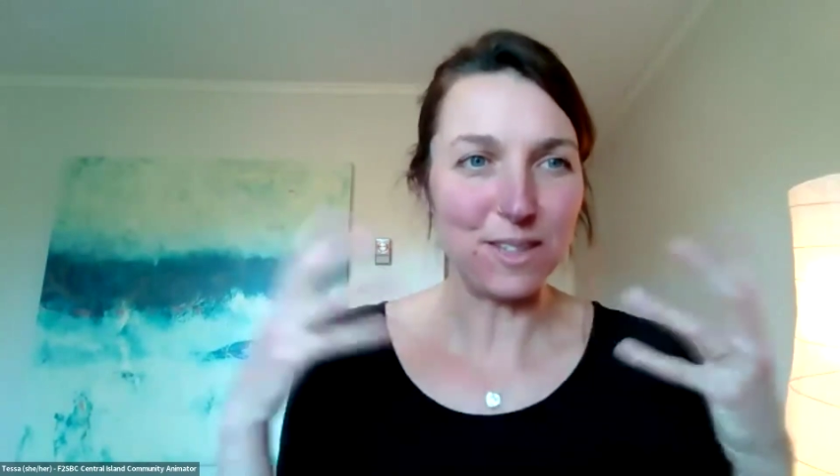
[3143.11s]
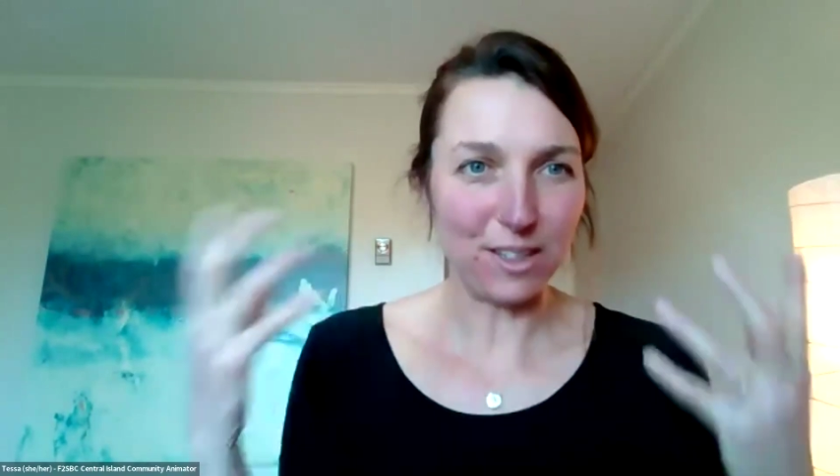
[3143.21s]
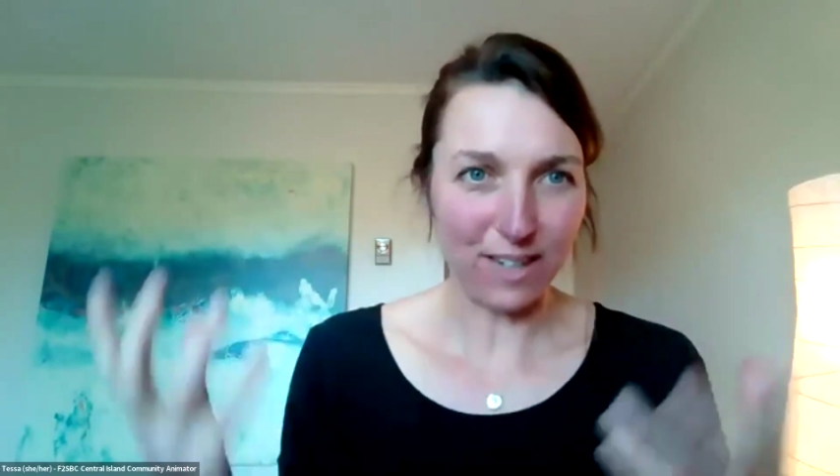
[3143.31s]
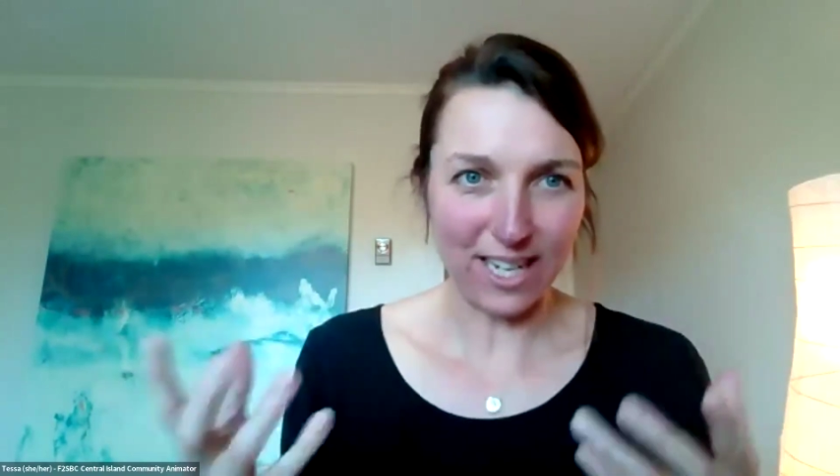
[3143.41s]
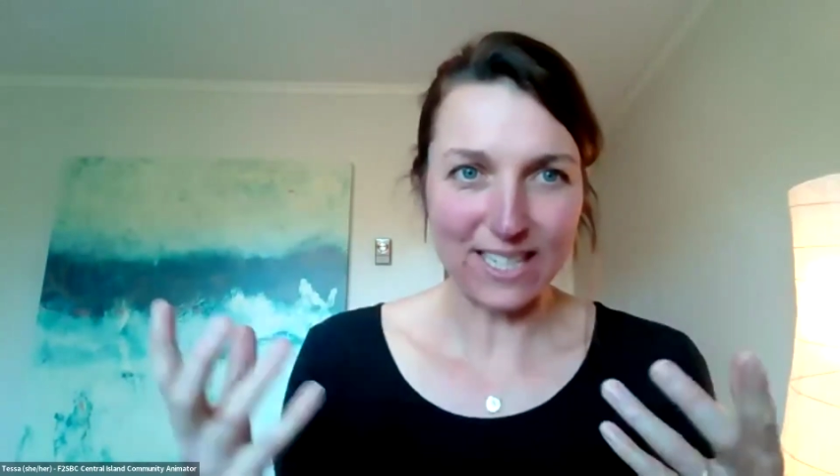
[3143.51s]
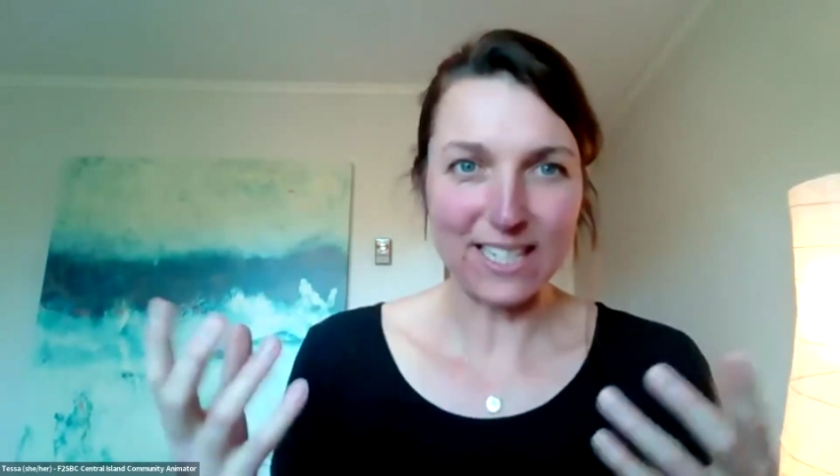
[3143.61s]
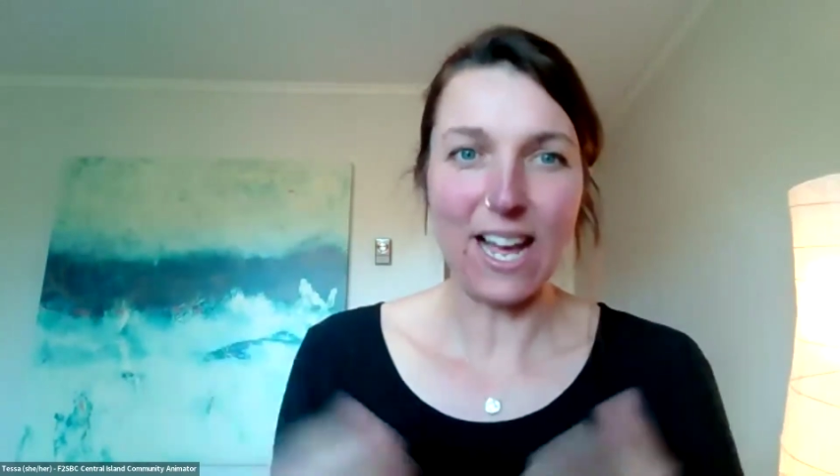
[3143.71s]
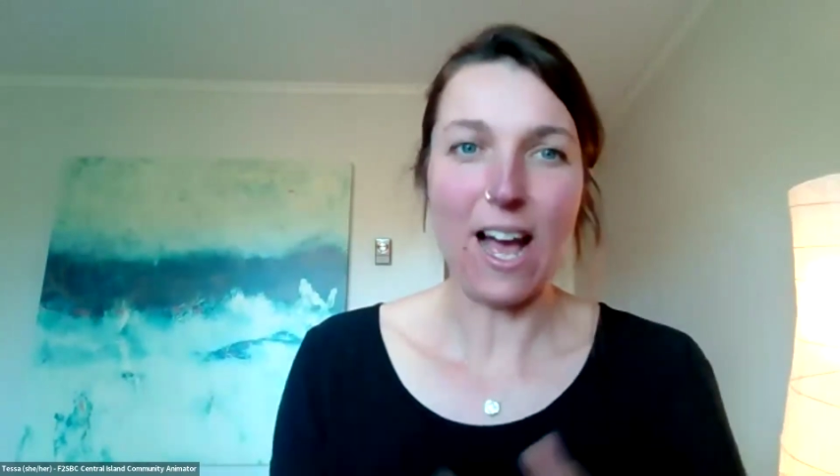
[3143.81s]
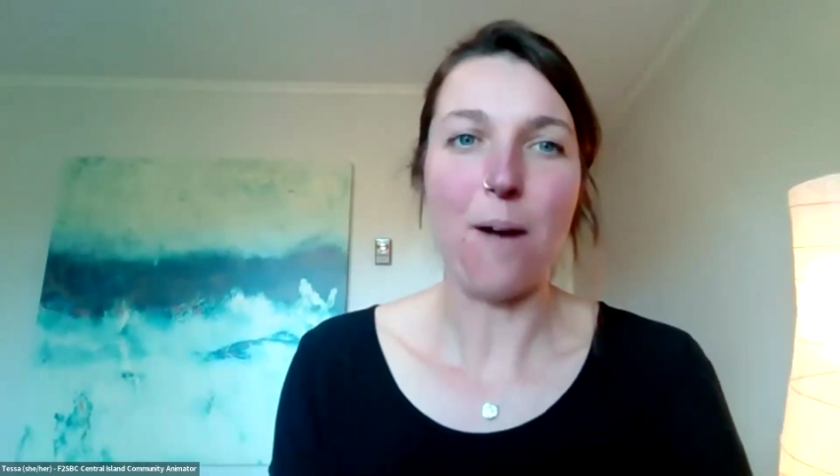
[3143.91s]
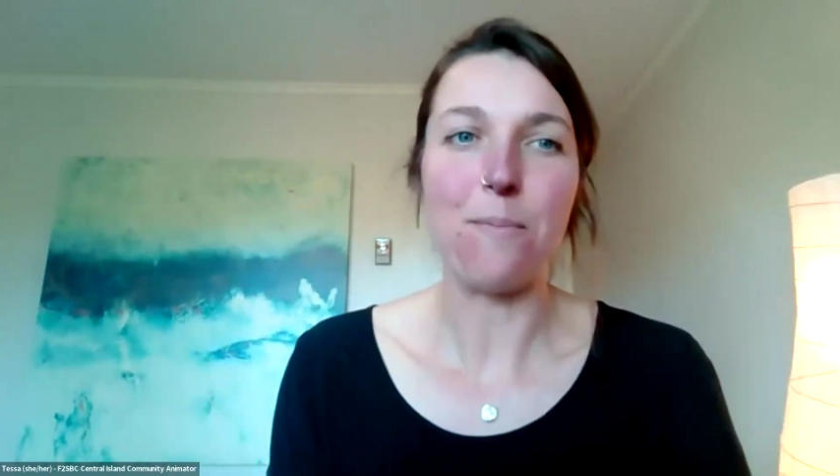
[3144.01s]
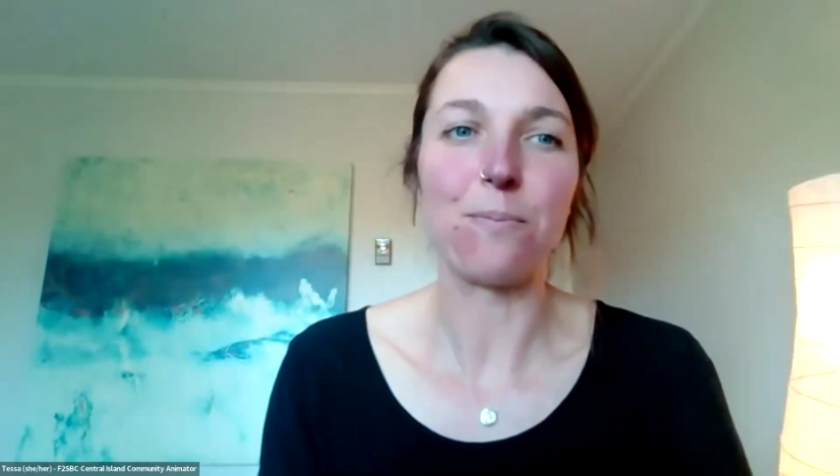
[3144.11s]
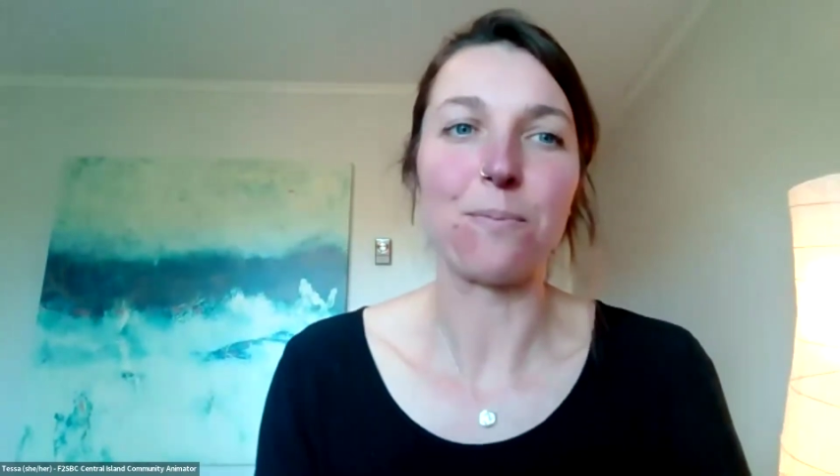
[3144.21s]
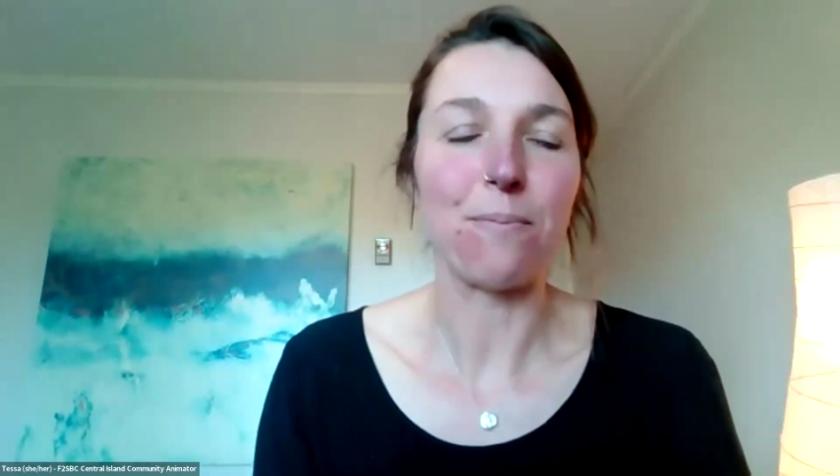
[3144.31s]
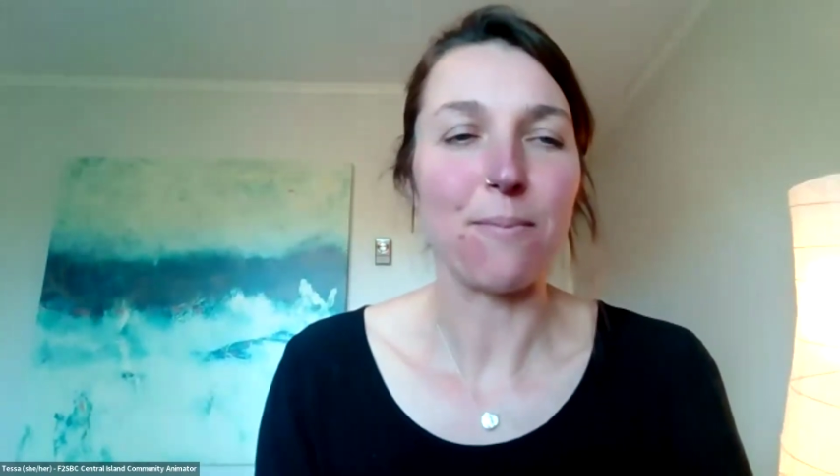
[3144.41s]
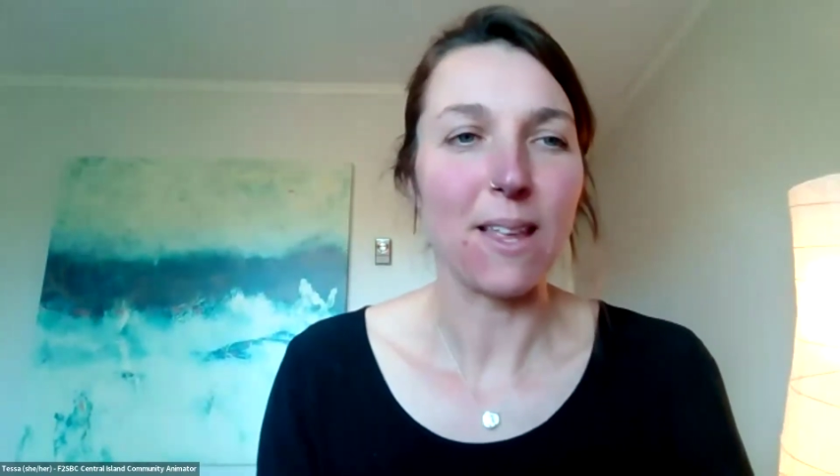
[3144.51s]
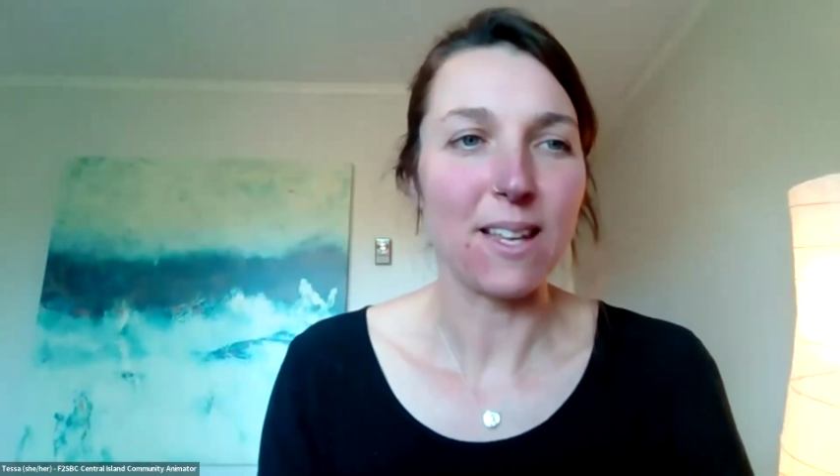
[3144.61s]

to create um,